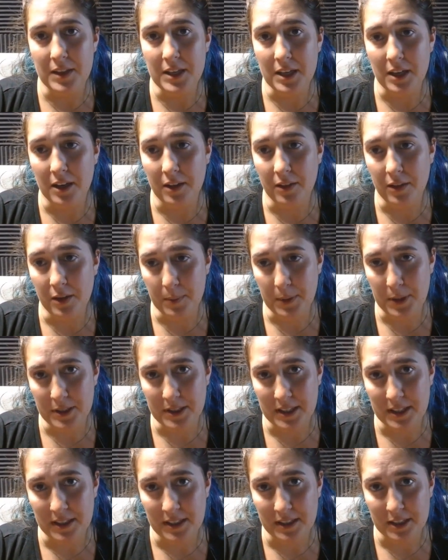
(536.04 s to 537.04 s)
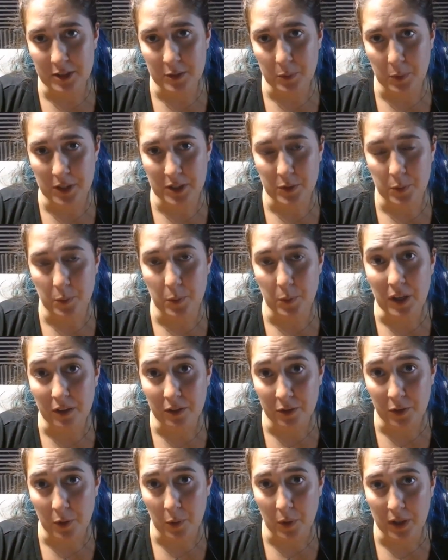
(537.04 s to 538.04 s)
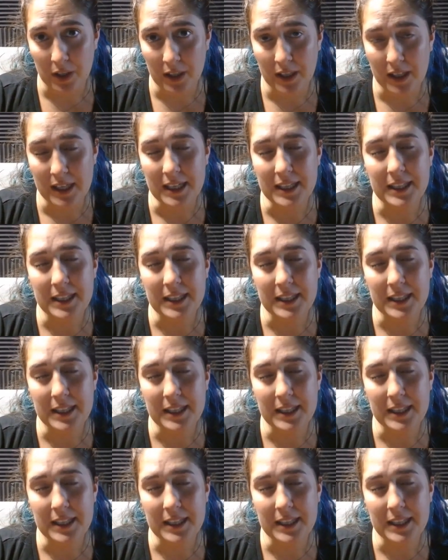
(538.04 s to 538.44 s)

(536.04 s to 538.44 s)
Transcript: The other person that this works well for